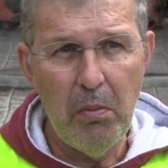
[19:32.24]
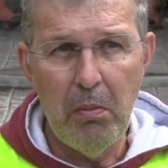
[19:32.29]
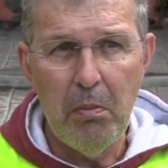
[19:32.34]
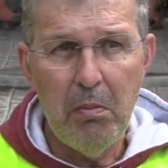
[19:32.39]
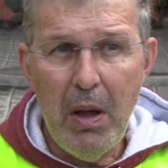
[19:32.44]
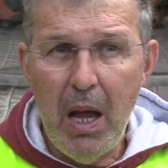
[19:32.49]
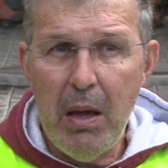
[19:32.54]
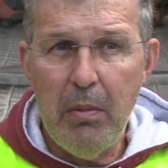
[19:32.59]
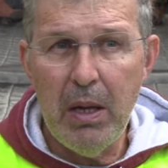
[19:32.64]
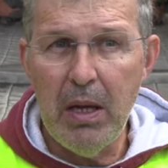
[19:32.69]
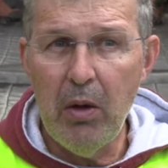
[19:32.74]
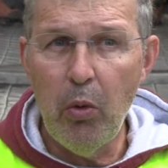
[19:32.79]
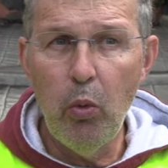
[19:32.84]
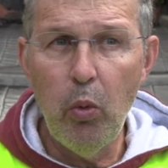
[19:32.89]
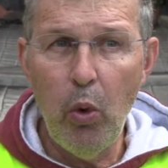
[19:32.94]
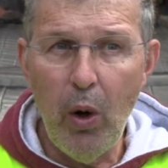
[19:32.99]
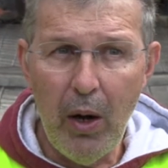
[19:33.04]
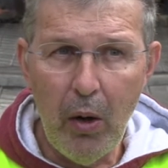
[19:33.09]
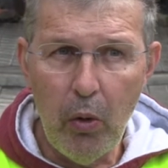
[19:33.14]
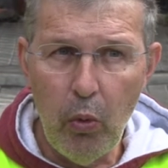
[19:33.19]
maybe
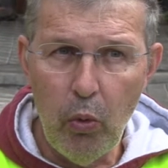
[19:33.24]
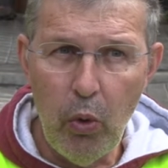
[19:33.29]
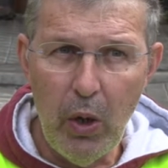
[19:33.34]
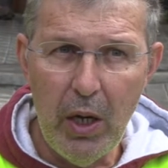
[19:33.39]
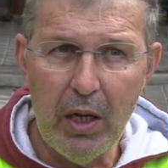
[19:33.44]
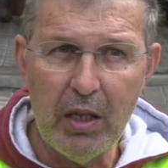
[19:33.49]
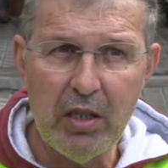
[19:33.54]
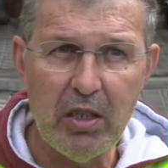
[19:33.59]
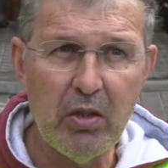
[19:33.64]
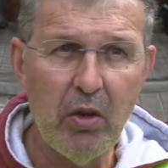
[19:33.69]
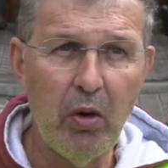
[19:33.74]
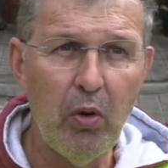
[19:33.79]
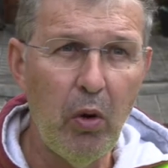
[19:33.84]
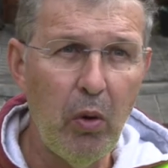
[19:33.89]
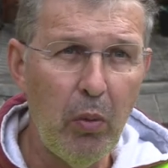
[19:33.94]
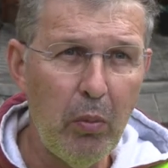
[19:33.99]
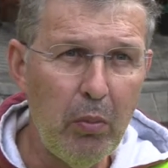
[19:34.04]
what weeks or